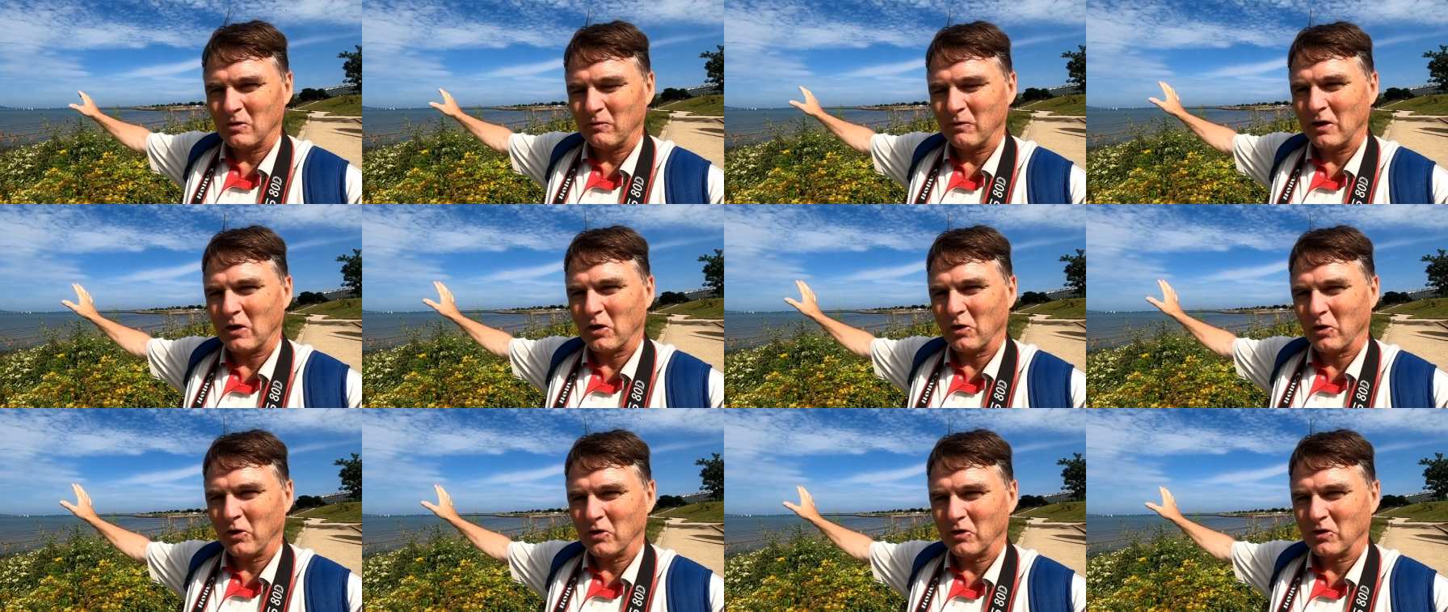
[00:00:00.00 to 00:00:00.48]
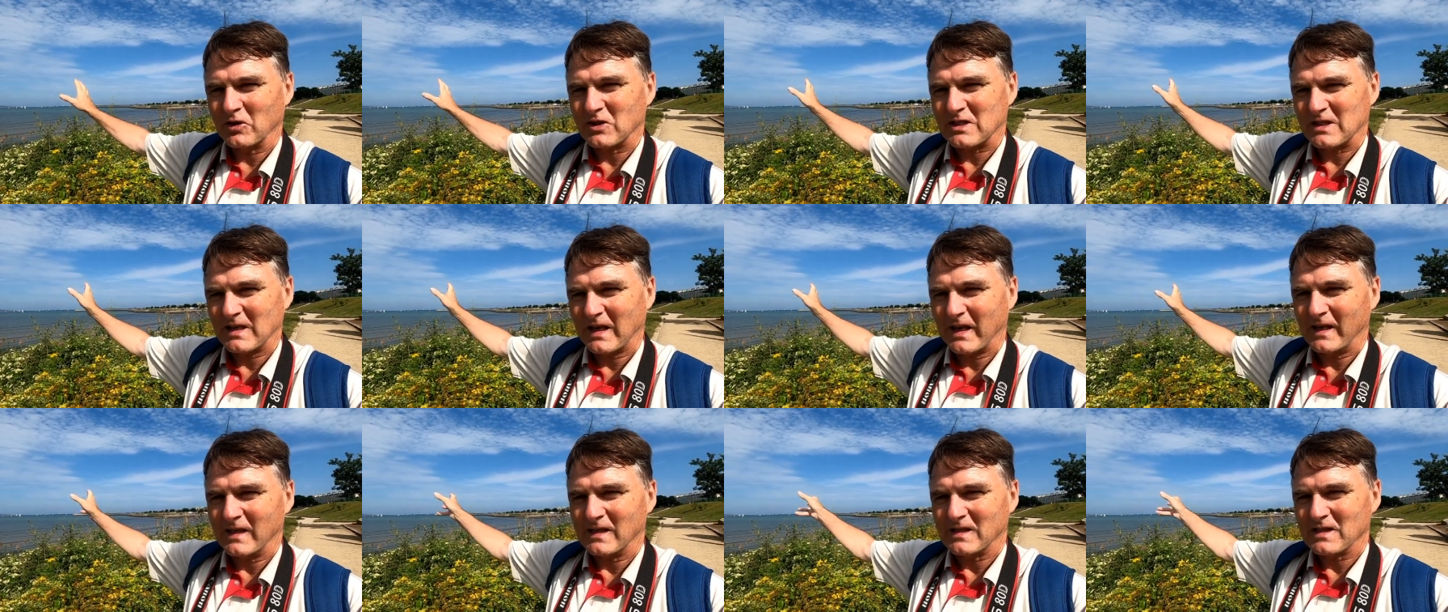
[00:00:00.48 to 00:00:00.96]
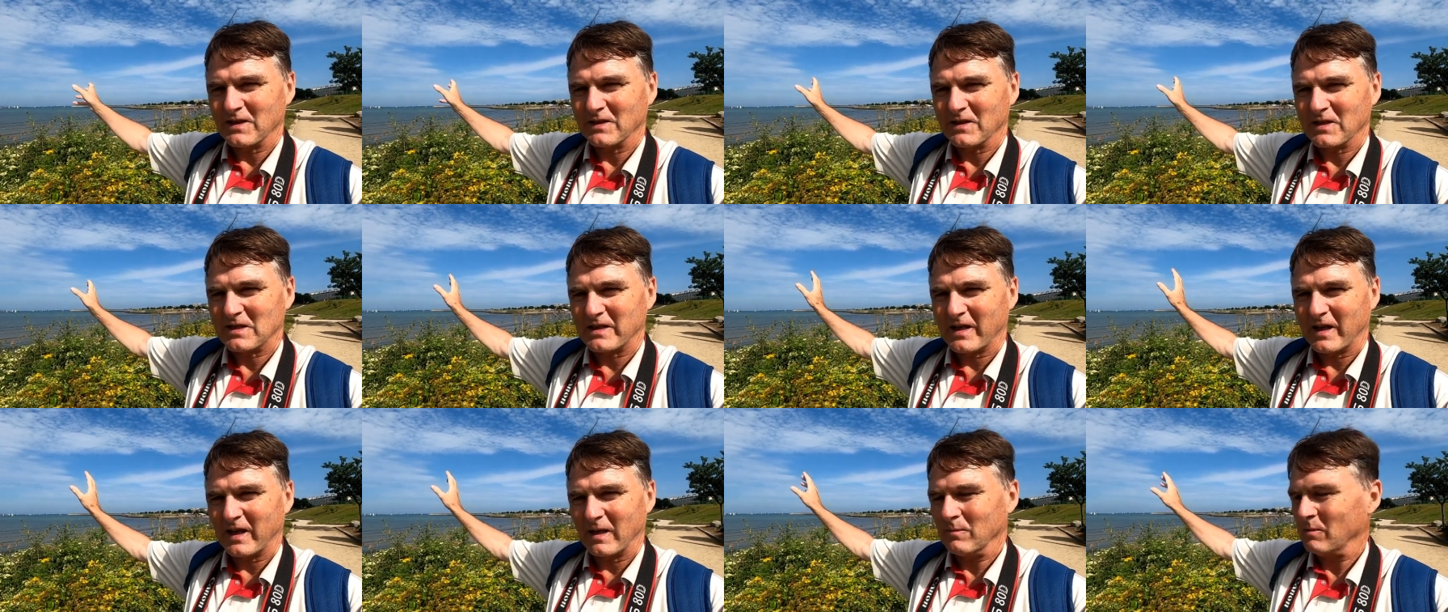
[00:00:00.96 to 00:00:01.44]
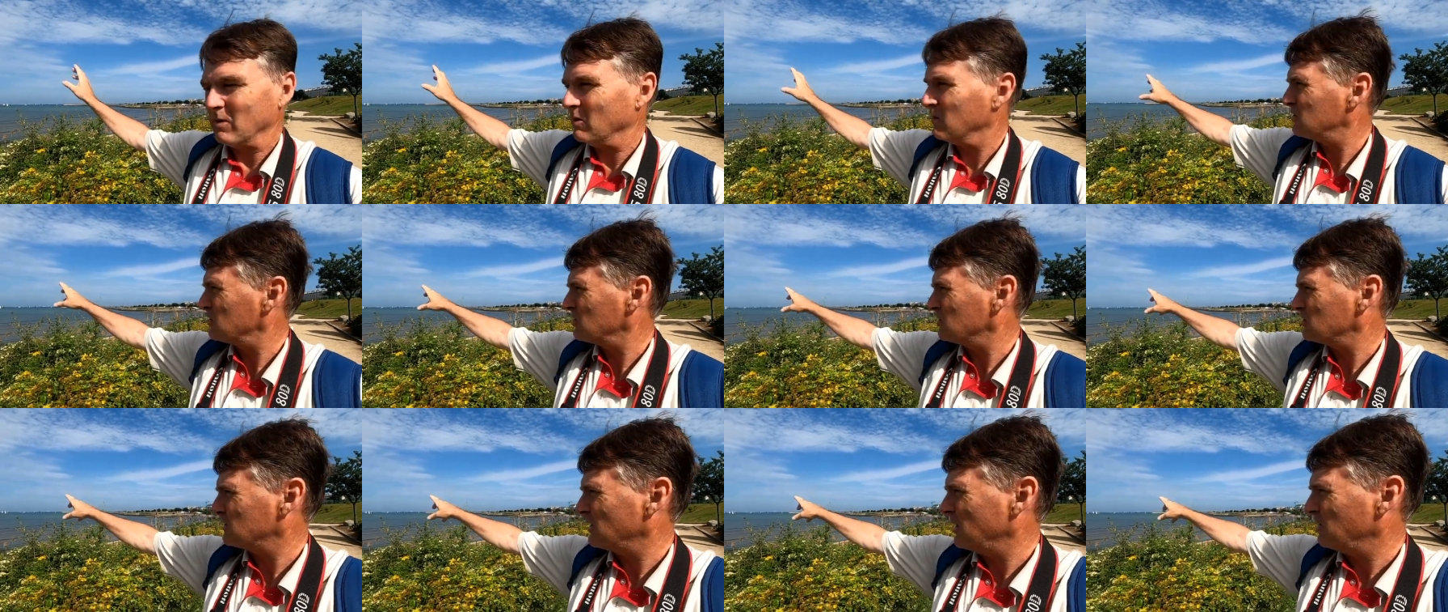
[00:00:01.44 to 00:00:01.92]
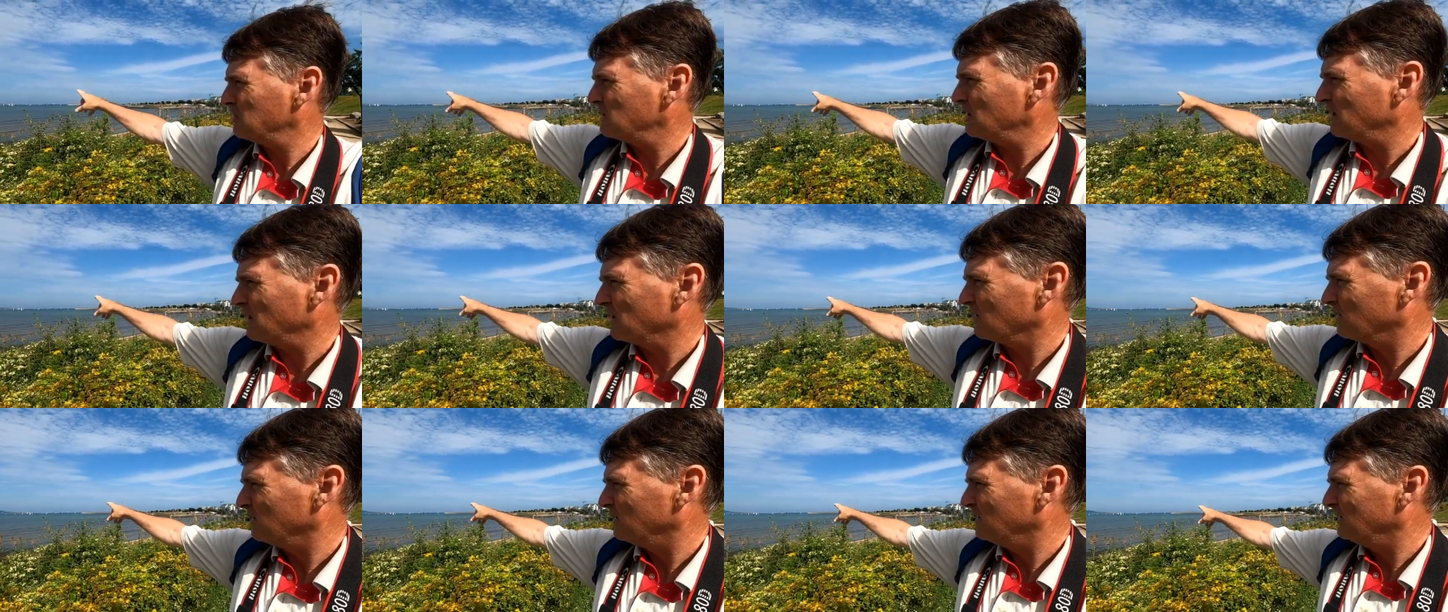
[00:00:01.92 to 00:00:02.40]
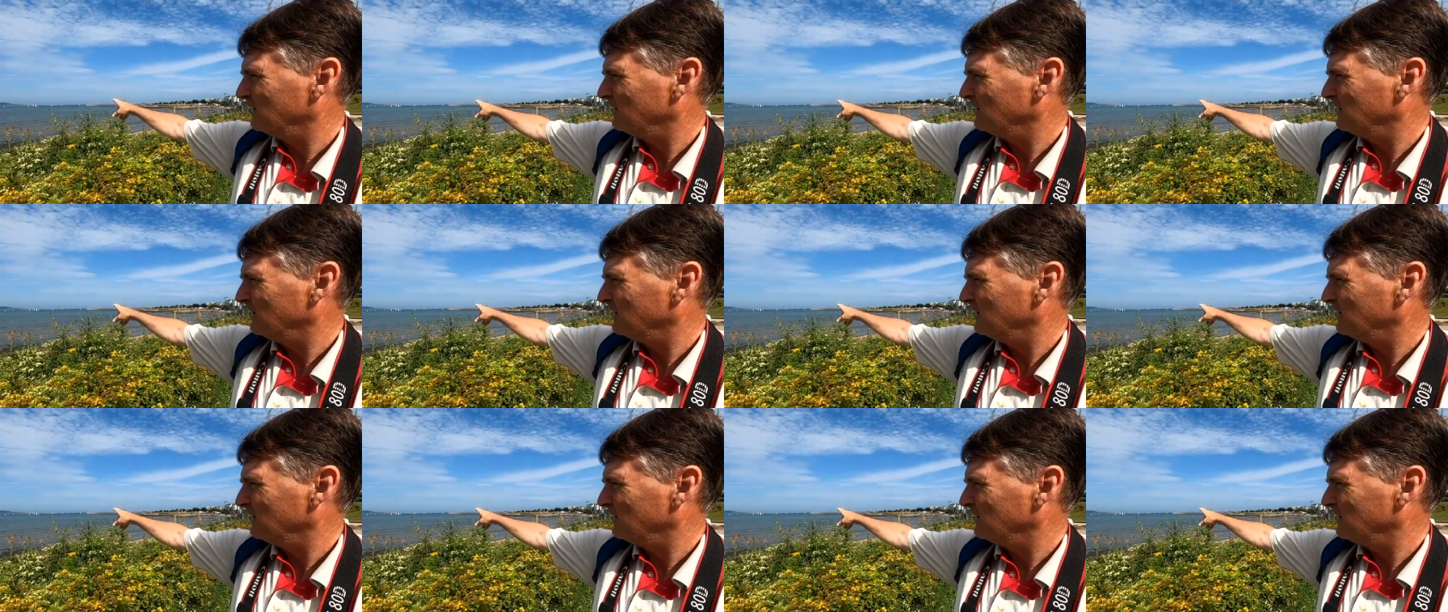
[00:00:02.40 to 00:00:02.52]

lovely coloured sails on the sailing boats just out here